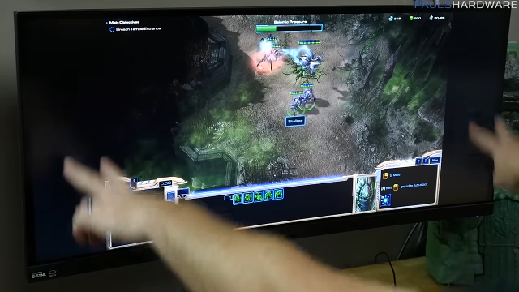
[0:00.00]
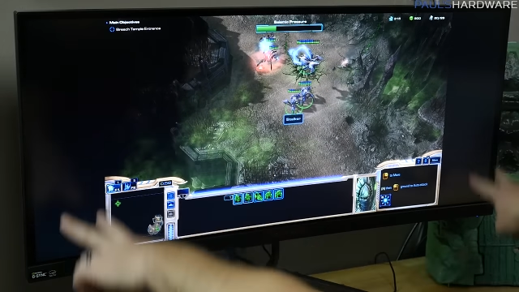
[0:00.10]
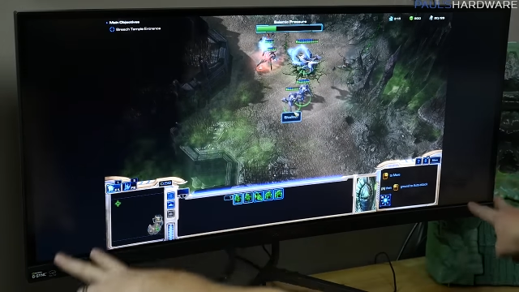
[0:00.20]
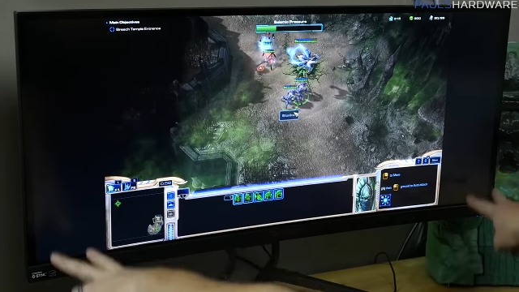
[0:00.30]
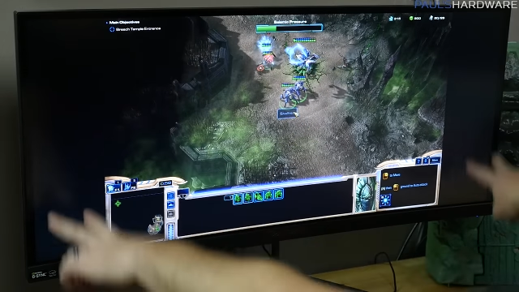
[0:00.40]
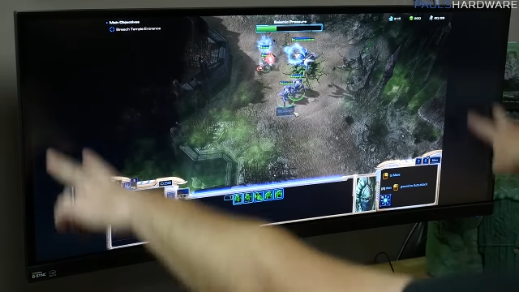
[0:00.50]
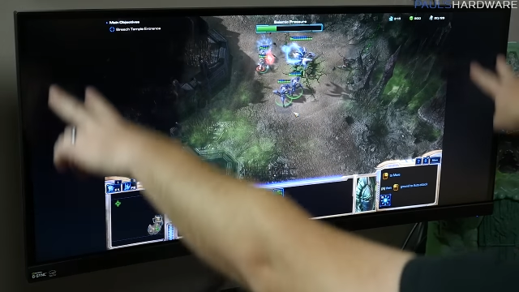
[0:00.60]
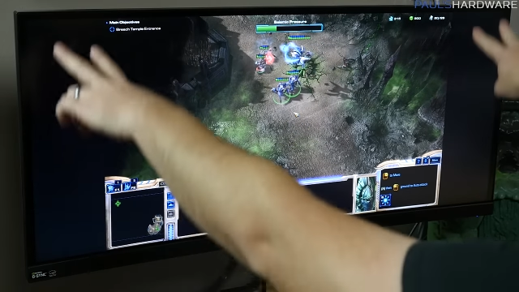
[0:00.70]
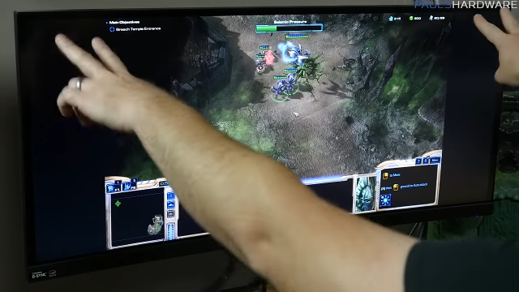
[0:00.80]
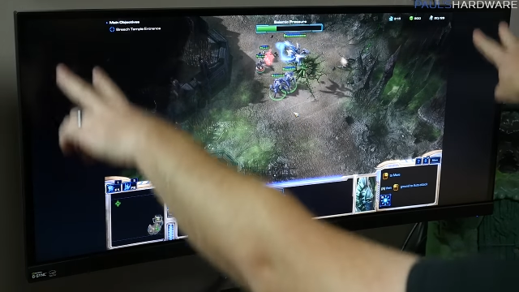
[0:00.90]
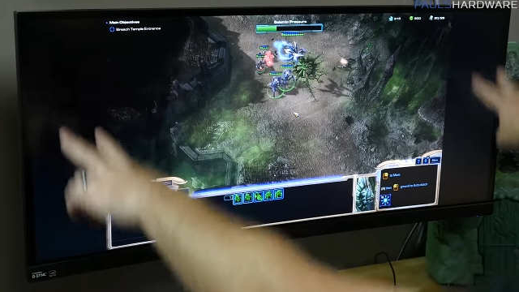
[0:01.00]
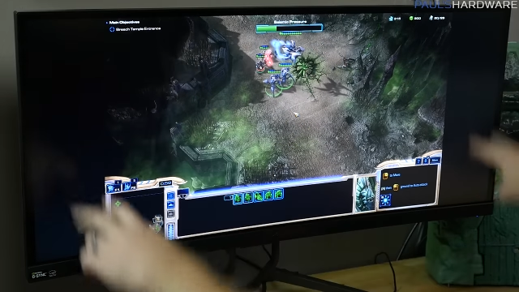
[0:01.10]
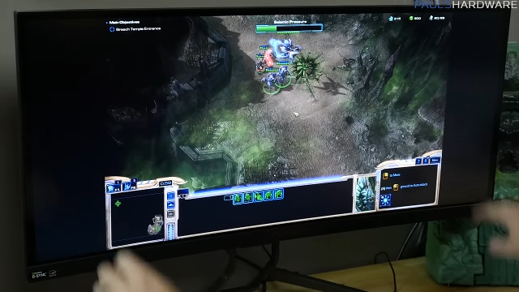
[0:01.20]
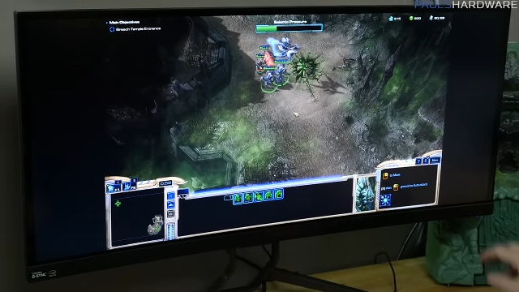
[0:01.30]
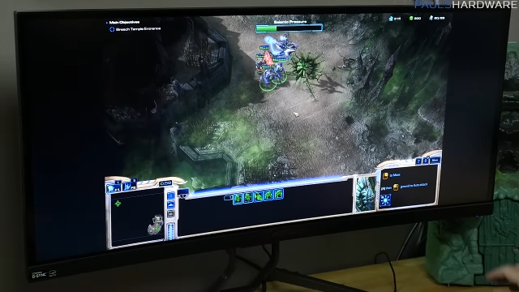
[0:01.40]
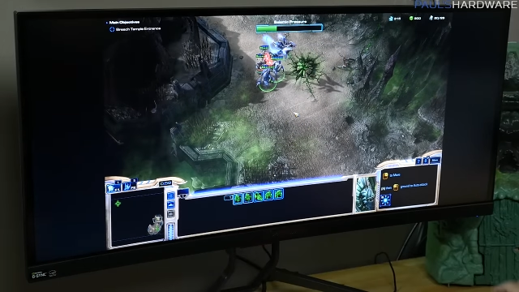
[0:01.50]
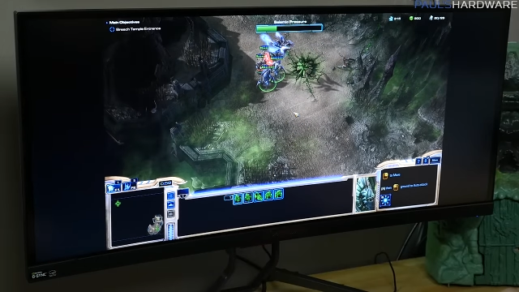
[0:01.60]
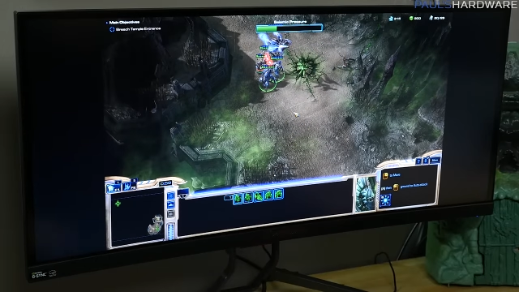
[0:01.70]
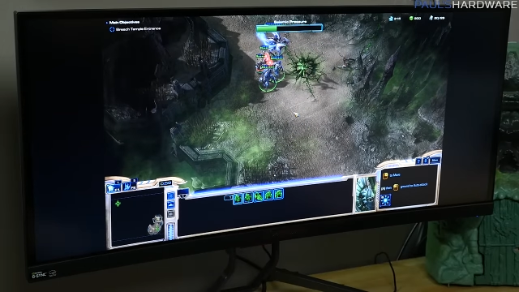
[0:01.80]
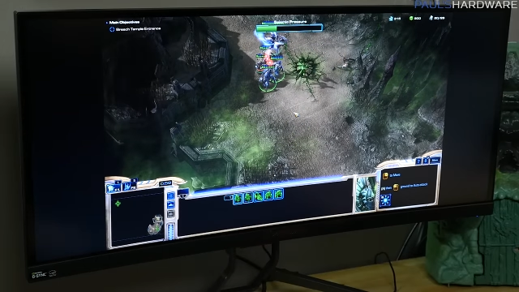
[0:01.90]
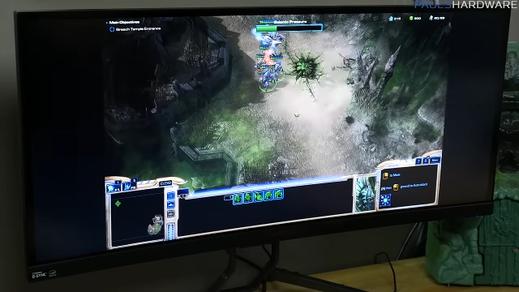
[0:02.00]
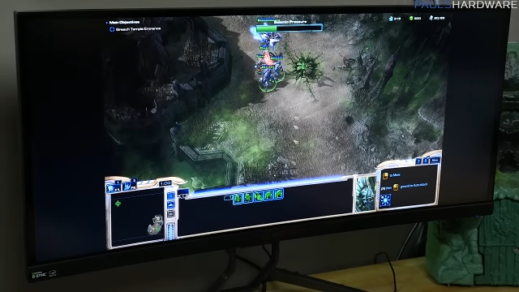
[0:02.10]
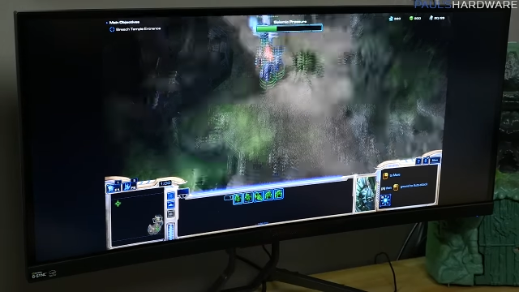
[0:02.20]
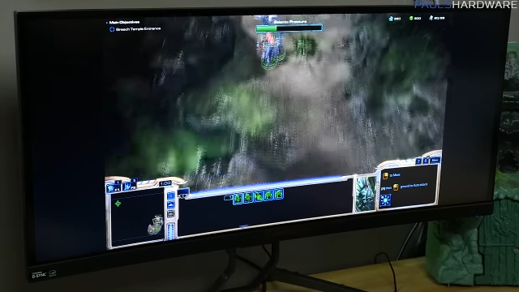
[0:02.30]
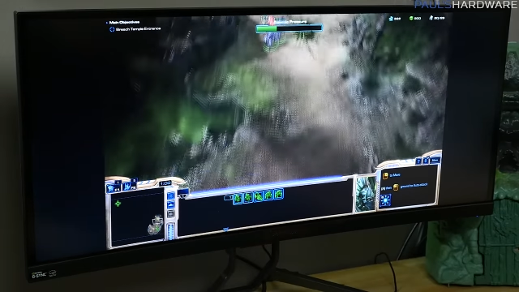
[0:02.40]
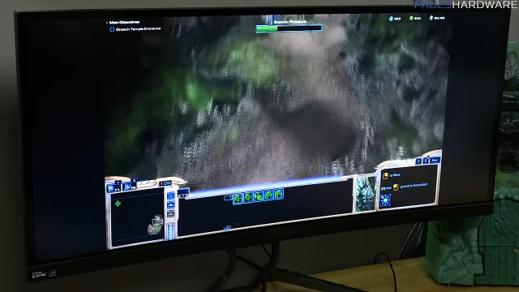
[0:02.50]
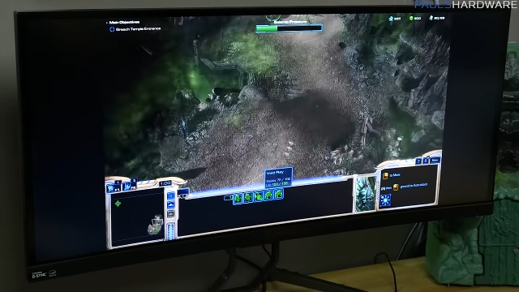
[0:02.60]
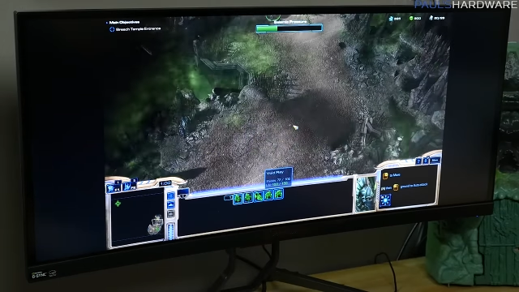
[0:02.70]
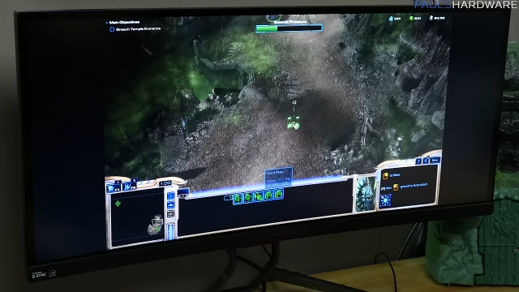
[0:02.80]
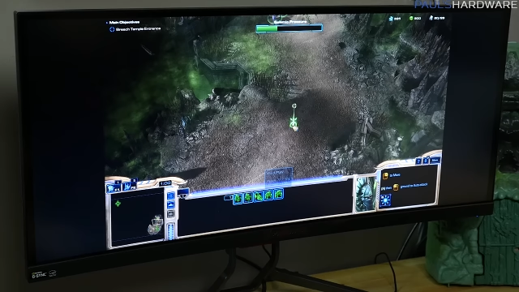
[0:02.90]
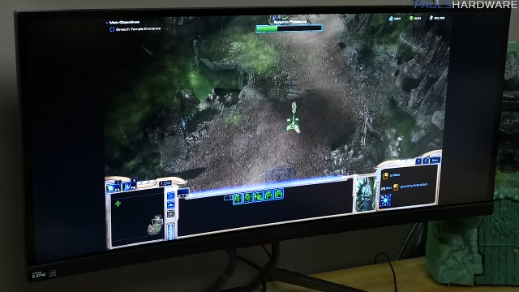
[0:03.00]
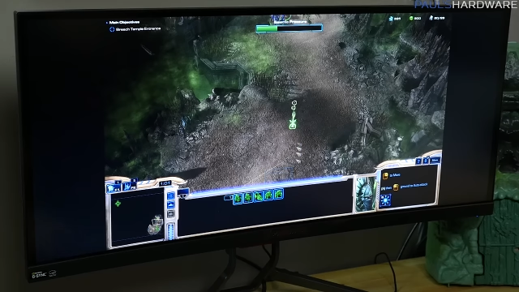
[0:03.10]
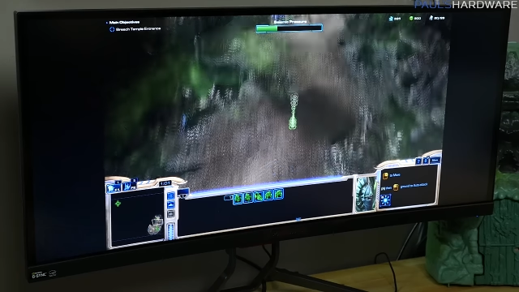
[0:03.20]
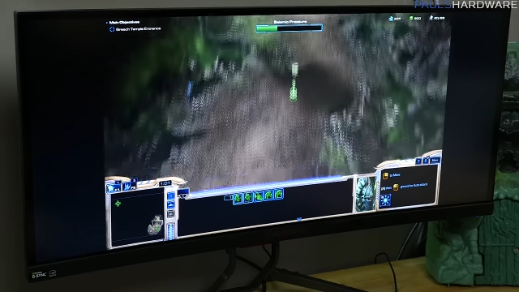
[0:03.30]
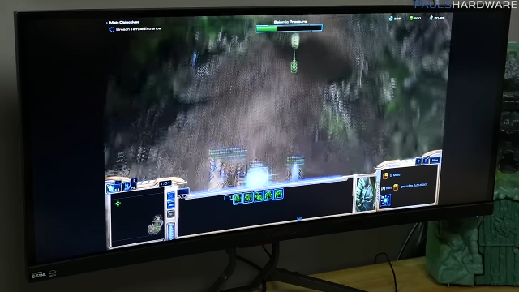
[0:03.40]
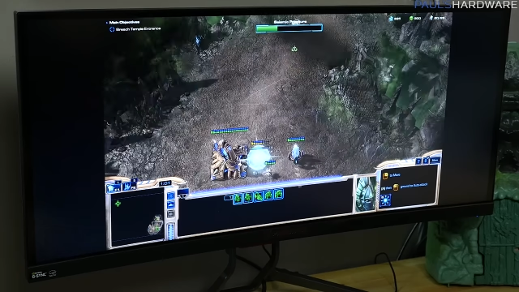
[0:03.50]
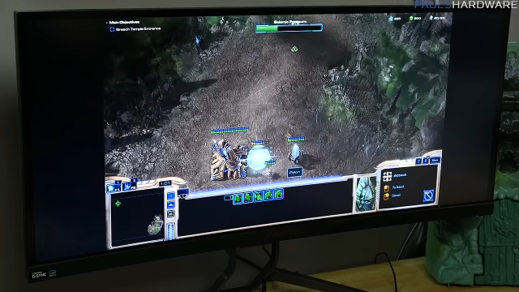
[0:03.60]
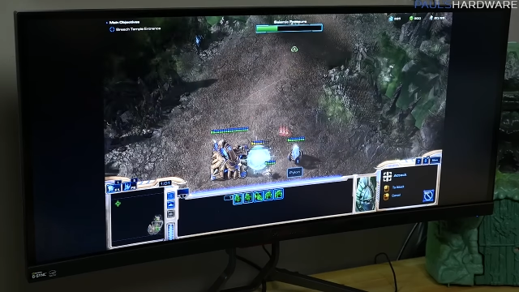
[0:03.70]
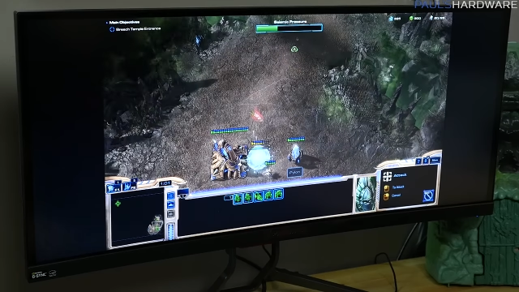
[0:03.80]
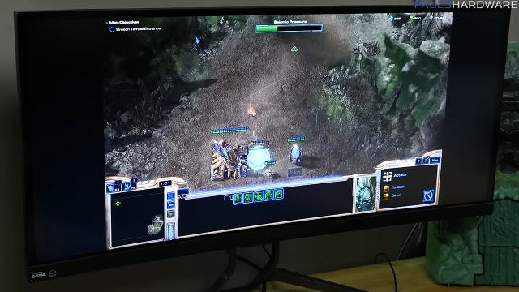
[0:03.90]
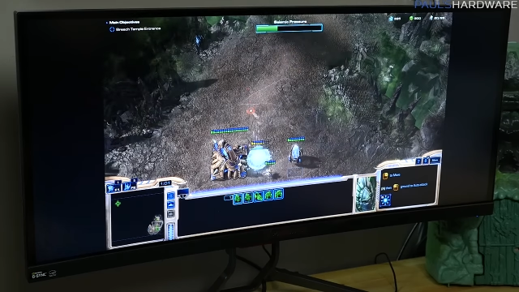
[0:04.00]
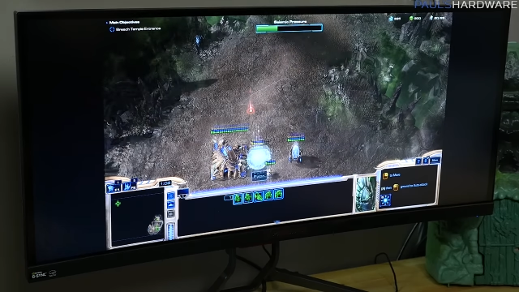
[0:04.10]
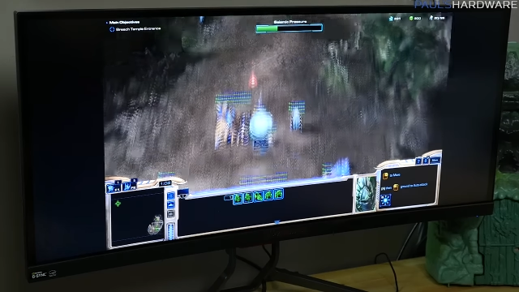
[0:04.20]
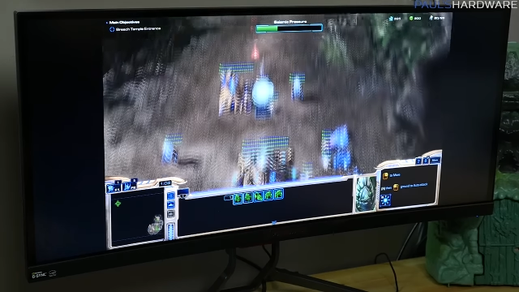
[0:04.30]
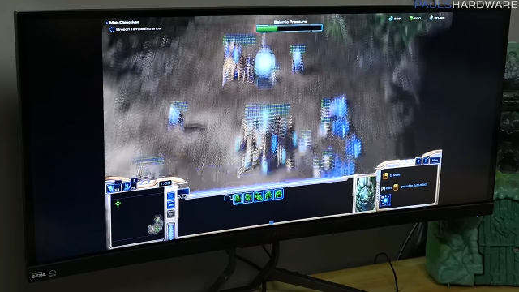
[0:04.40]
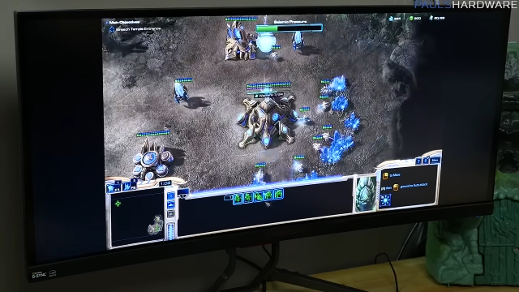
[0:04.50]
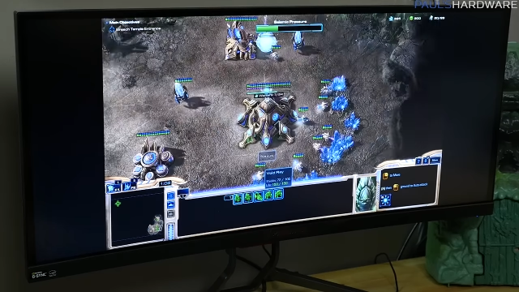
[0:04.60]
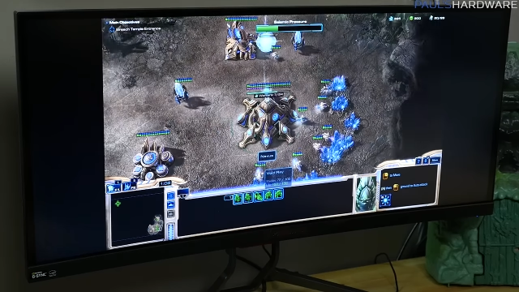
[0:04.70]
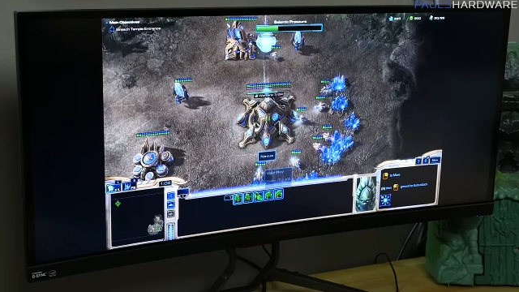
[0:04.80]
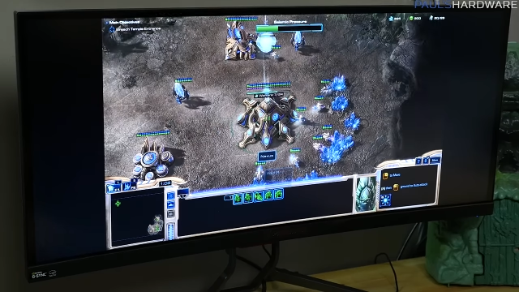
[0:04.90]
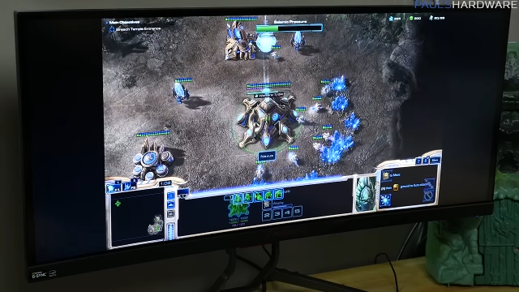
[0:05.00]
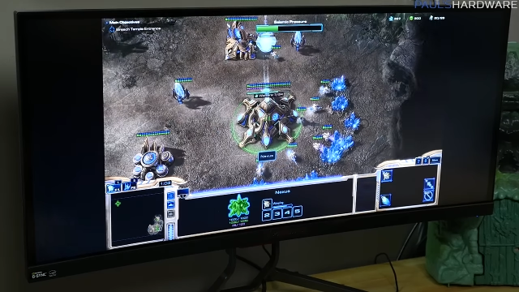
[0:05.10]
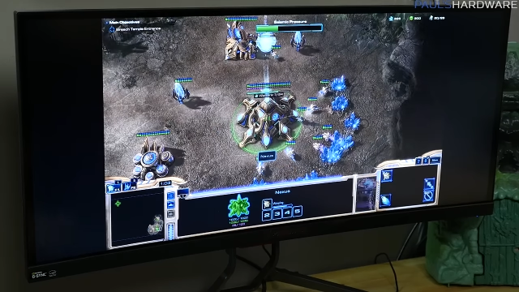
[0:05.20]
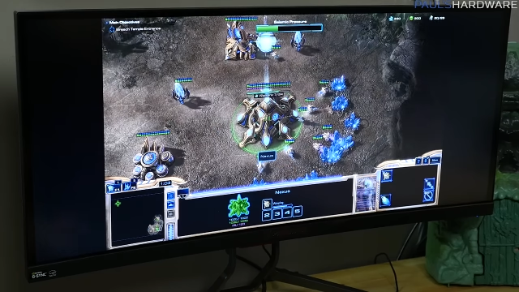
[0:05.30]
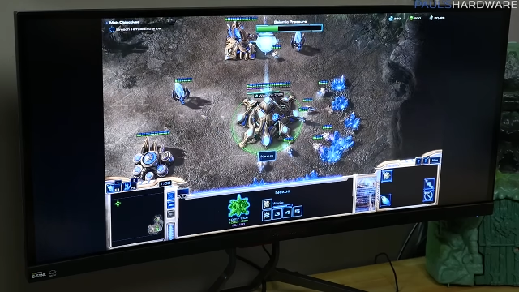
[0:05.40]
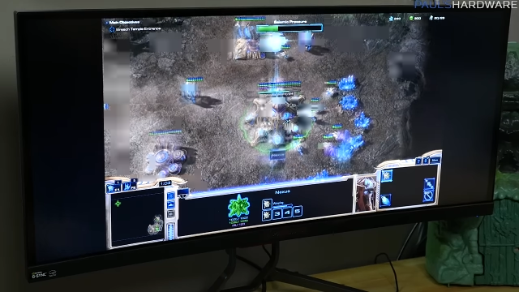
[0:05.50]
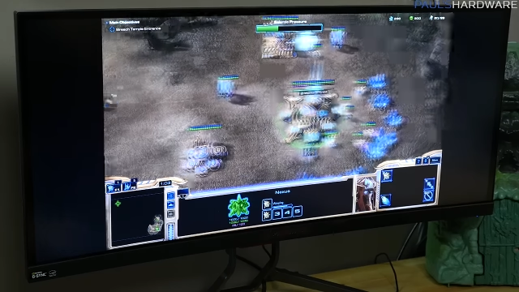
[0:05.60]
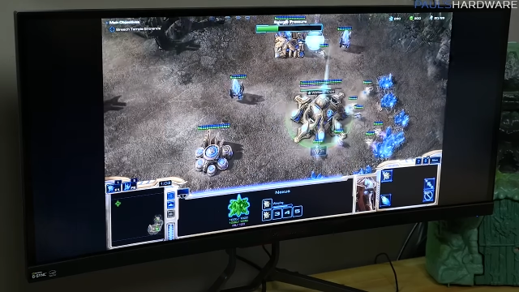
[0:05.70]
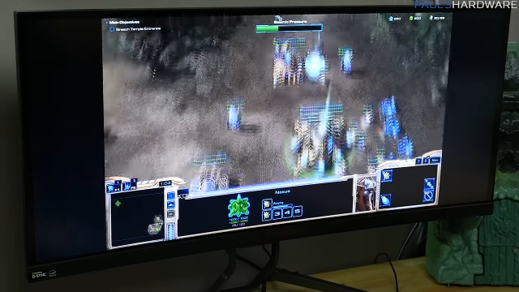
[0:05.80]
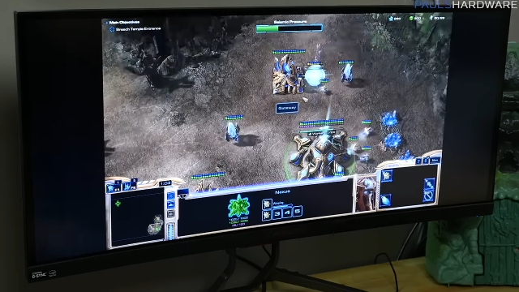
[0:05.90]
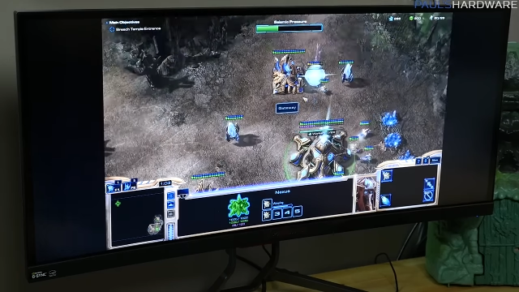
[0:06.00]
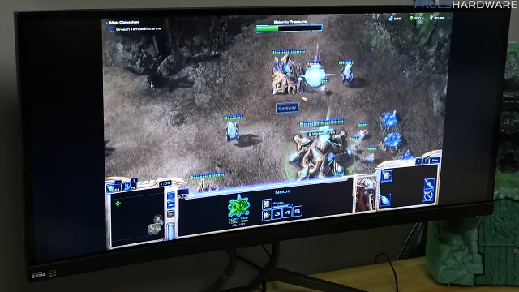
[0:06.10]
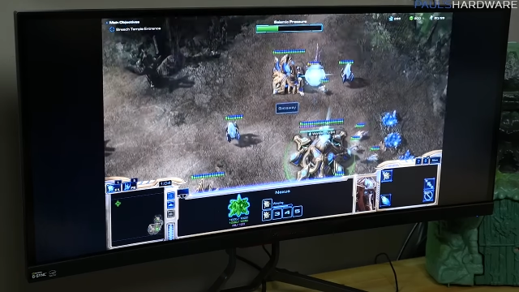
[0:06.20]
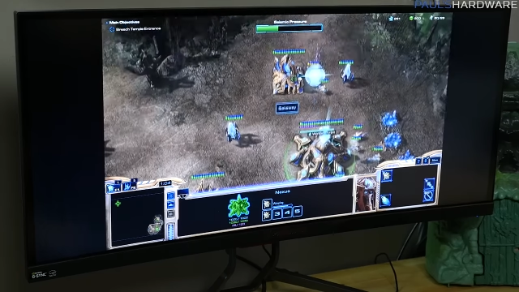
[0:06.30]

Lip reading: [unreadable: no face in view]